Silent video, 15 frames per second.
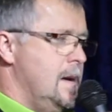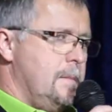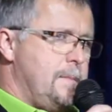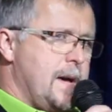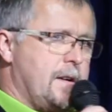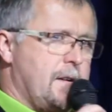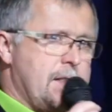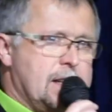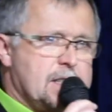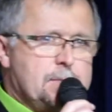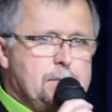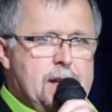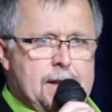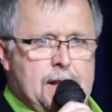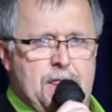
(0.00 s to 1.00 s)
Better than it's
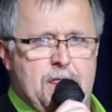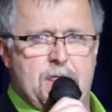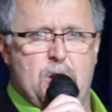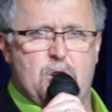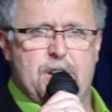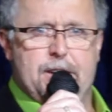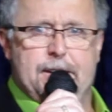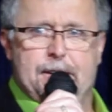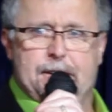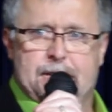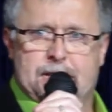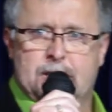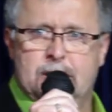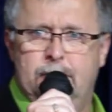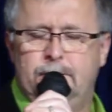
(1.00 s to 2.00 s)
been in 30
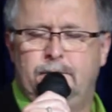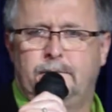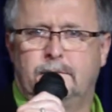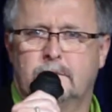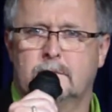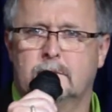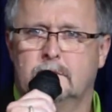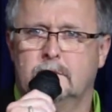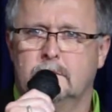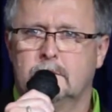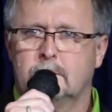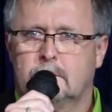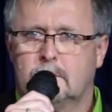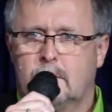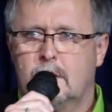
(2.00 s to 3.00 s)
years.
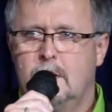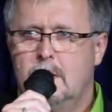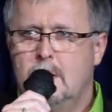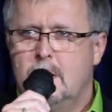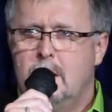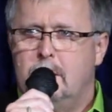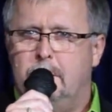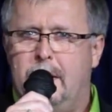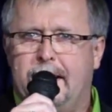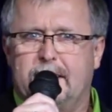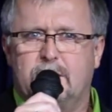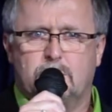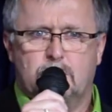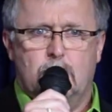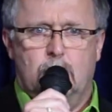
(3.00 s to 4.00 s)
My
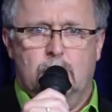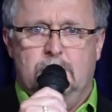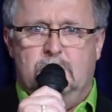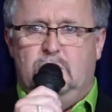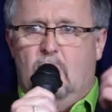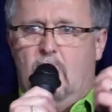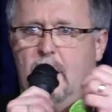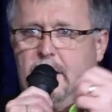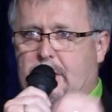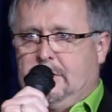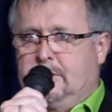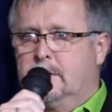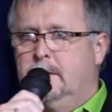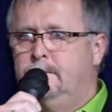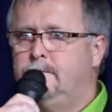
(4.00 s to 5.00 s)
grown
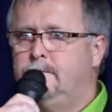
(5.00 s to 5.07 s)
daughters